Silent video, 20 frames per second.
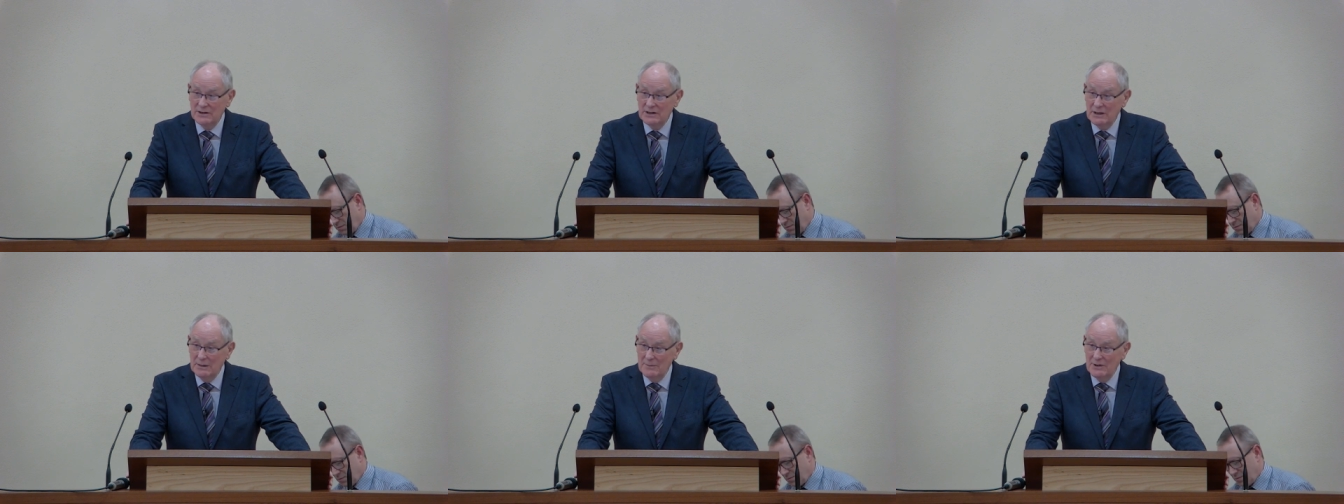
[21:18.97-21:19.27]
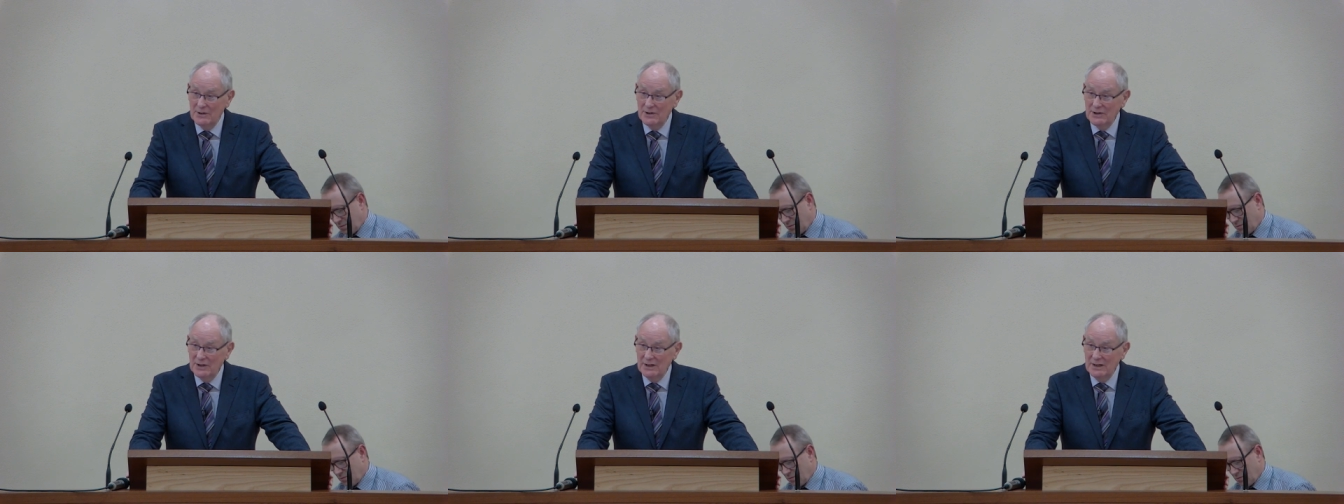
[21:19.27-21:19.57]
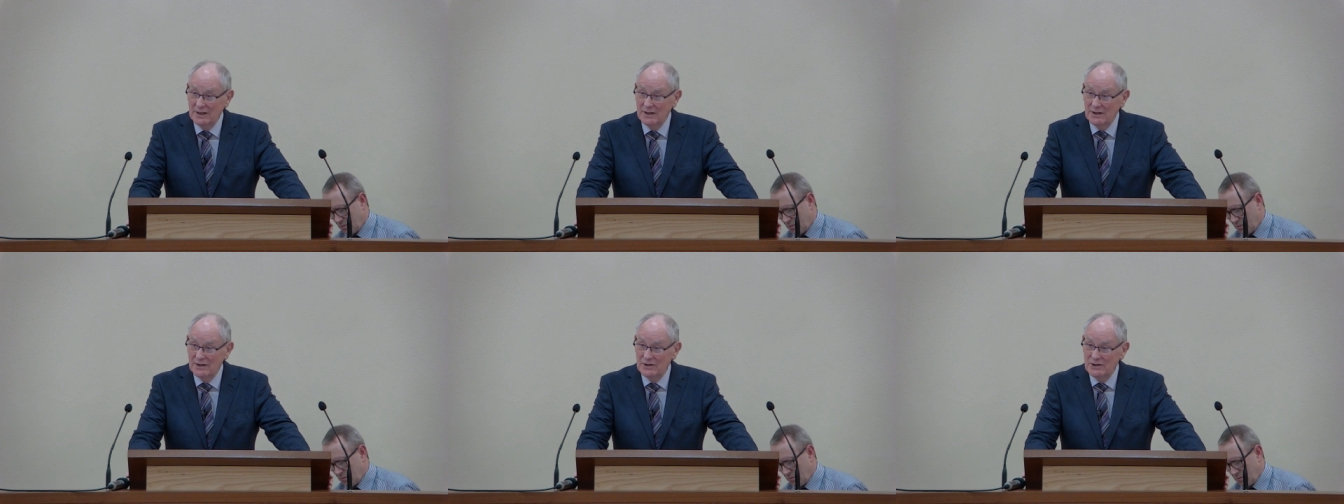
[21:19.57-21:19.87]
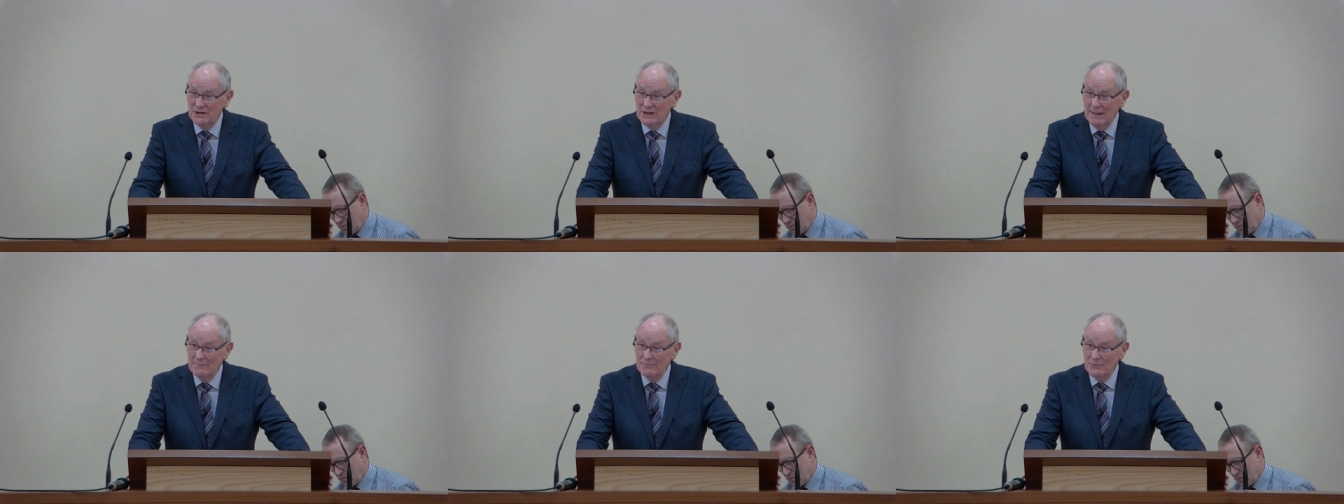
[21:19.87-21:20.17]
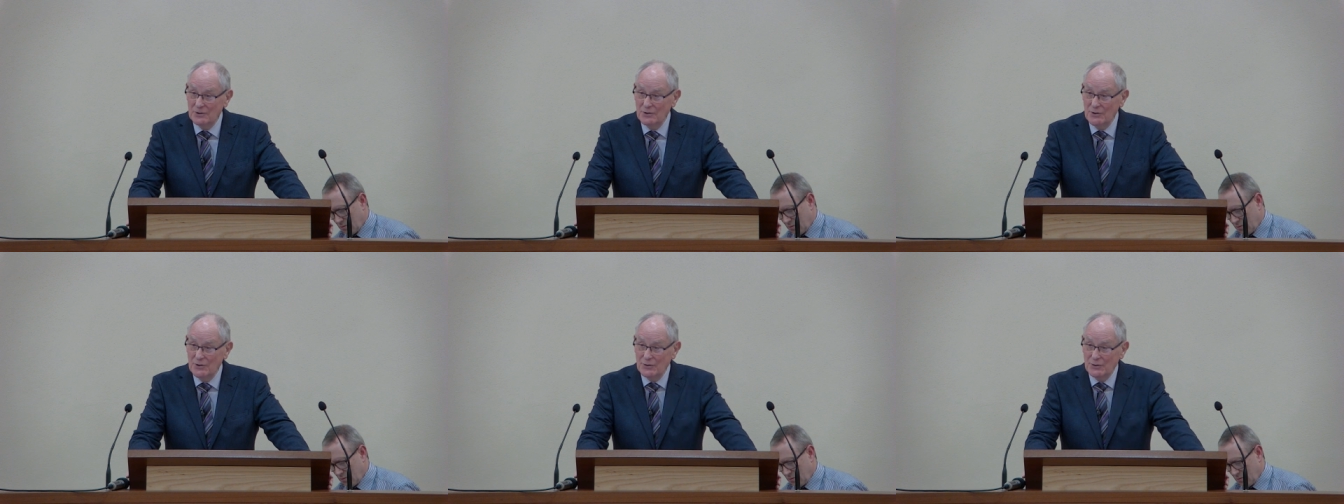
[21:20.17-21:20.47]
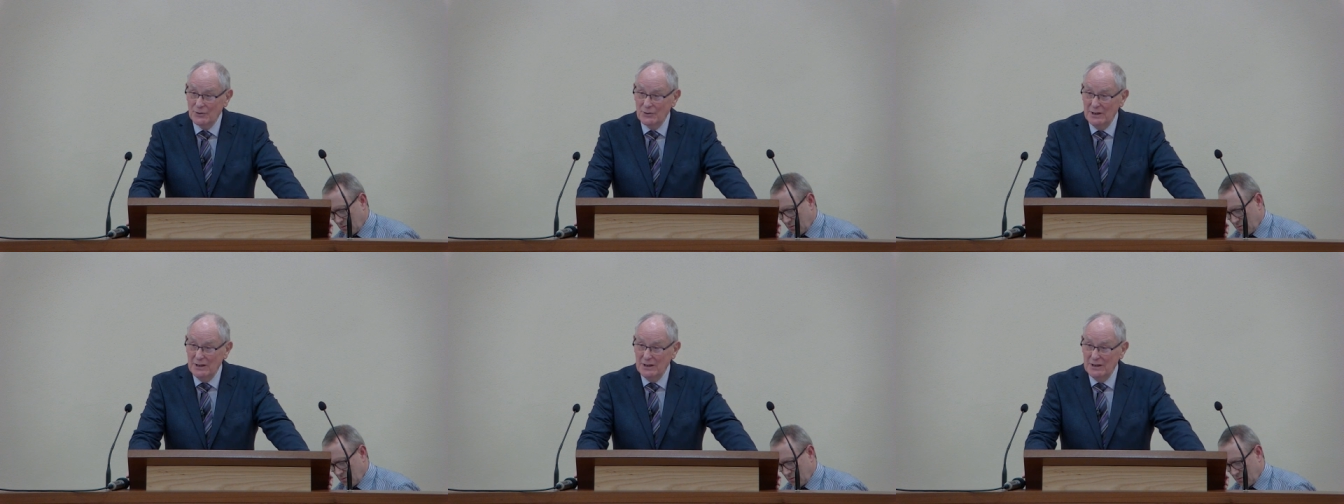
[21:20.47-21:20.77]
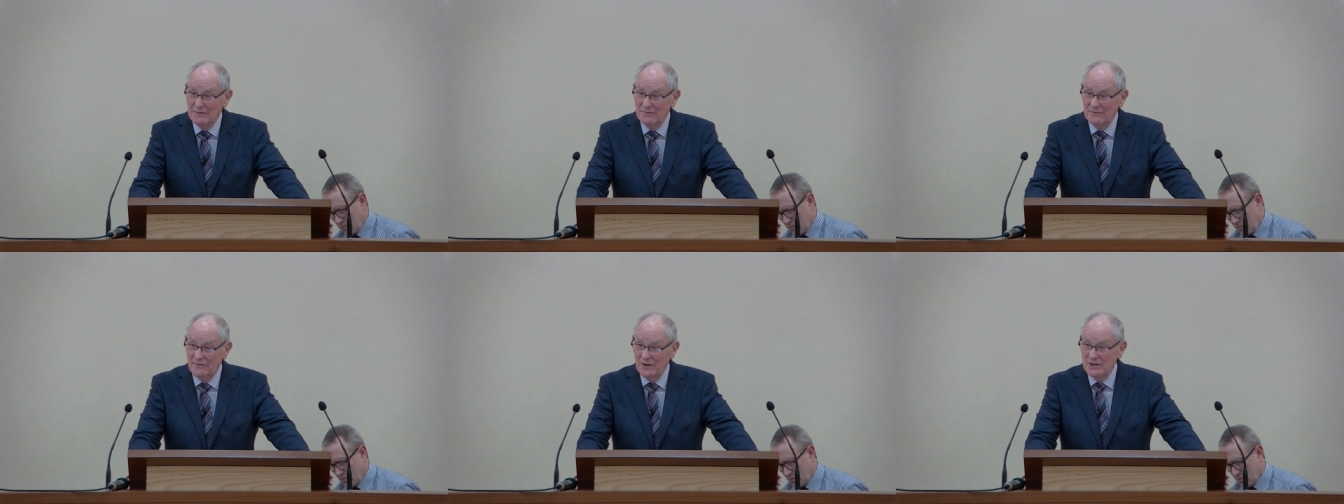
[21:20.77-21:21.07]
Timothy in chapter
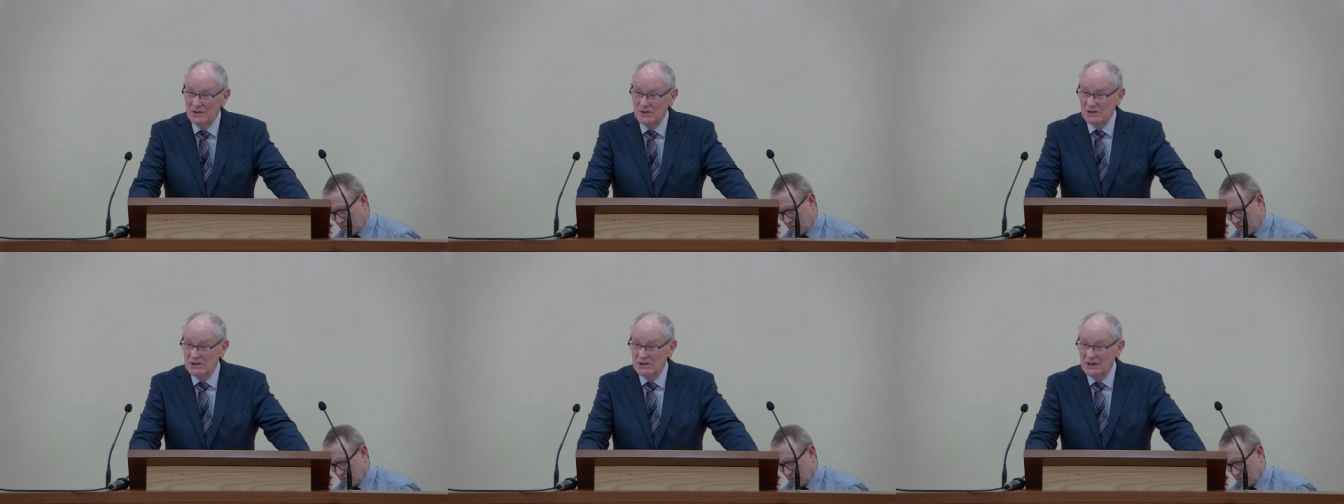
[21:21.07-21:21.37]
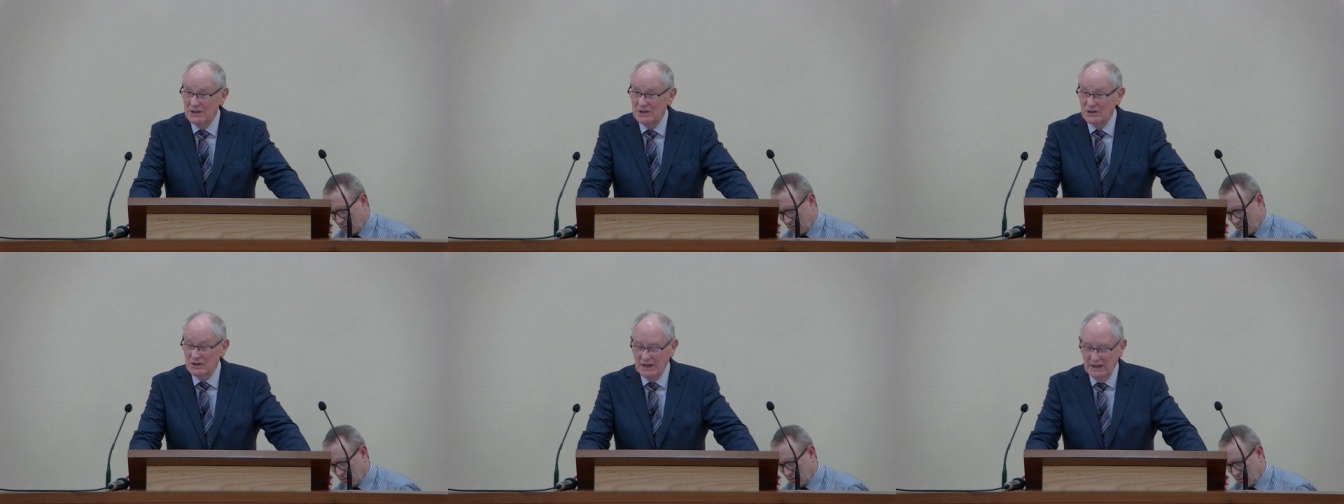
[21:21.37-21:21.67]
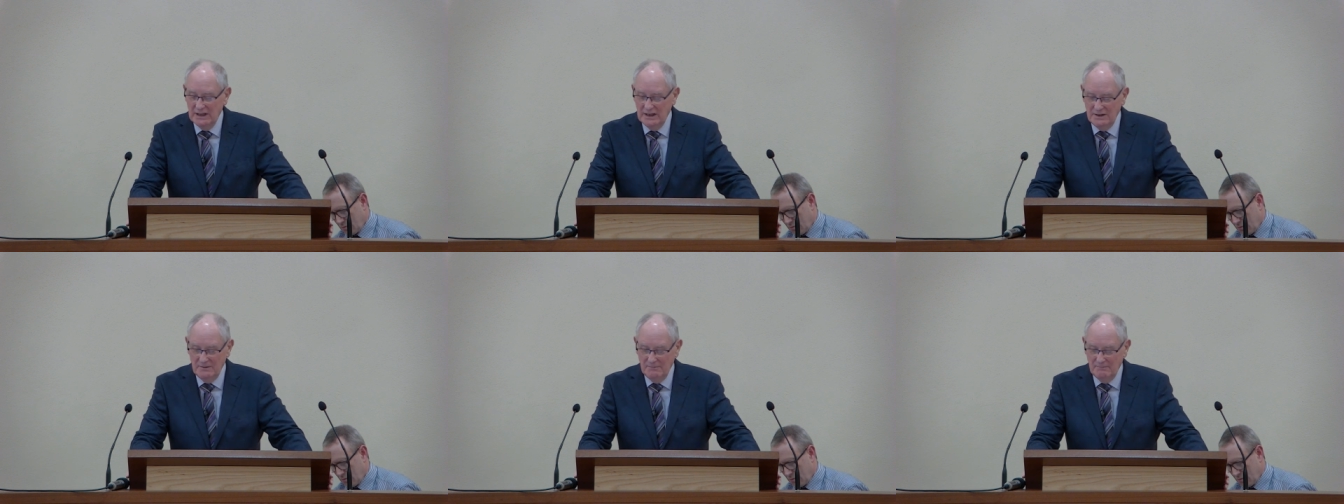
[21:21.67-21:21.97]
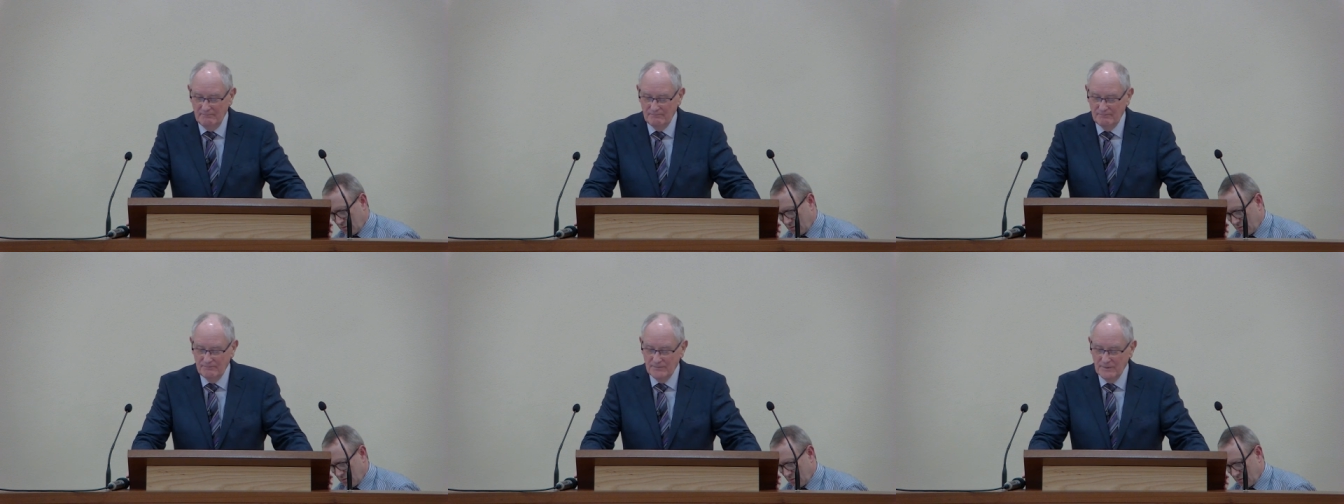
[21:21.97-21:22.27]
3 and verse 16,